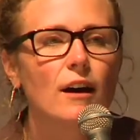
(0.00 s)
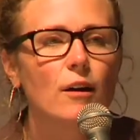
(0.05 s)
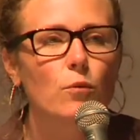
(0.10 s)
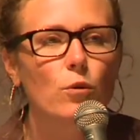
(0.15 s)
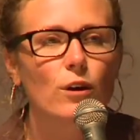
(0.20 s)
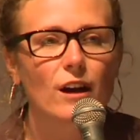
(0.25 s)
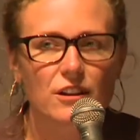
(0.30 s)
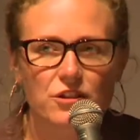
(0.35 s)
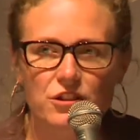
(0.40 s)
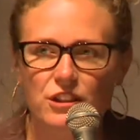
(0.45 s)

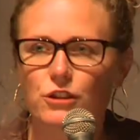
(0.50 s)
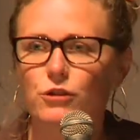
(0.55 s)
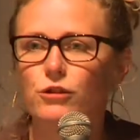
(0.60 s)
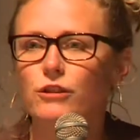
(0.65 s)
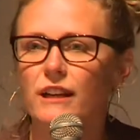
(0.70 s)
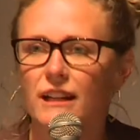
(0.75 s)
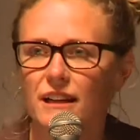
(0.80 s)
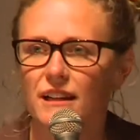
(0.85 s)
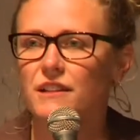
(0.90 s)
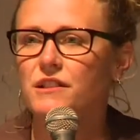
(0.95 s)
were actually
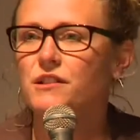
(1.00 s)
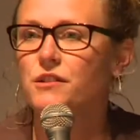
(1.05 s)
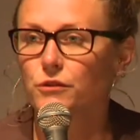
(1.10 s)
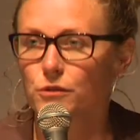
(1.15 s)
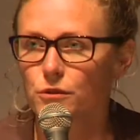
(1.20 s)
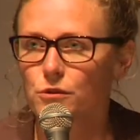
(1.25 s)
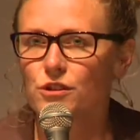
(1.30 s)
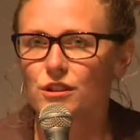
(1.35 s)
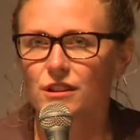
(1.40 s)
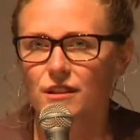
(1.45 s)
creating
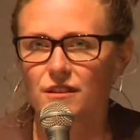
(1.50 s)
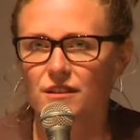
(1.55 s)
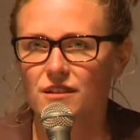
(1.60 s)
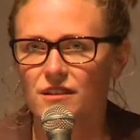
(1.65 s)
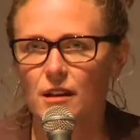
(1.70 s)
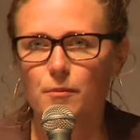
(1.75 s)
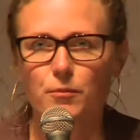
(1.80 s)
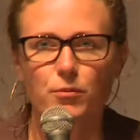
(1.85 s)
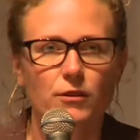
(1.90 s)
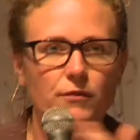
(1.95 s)
solutions
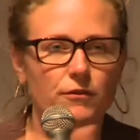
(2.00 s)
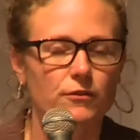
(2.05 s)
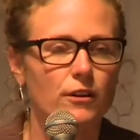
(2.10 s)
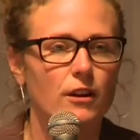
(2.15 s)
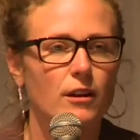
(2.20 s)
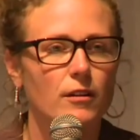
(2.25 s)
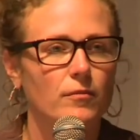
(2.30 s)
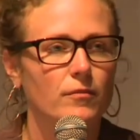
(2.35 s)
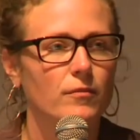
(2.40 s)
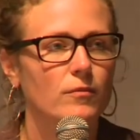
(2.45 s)
separate
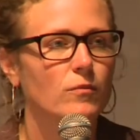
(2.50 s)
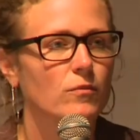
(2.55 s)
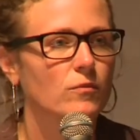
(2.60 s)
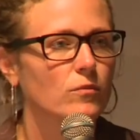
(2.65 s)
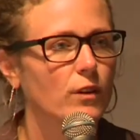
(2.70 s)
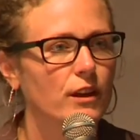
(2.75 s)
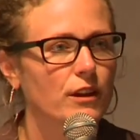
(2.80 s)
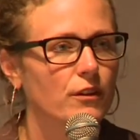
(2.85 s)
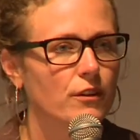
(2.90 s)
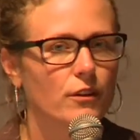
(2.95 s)
from
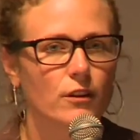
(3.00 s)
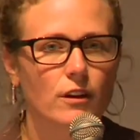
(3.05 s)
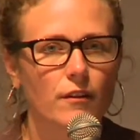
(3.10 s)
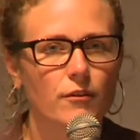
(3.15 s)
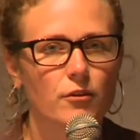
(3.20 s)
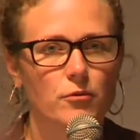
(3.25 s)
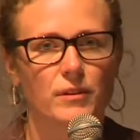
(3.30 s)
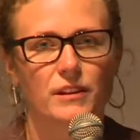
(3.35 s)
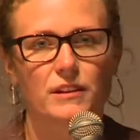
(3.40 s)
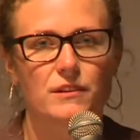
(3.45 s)
where their
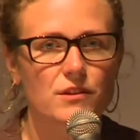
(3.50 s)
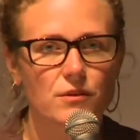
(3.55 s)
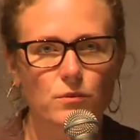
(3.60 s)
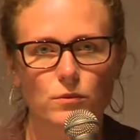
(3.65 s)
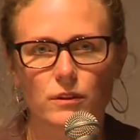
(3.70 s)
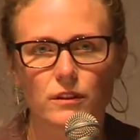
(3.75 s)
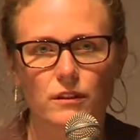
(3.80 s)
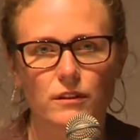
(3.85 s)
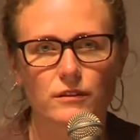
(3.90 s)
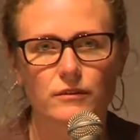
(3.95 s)
governments
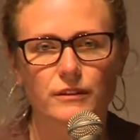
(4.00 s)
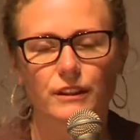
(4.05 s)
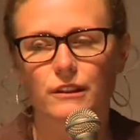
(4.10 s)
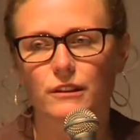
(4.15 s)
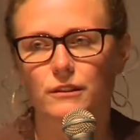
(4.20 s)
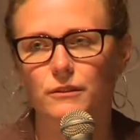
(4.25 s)
were,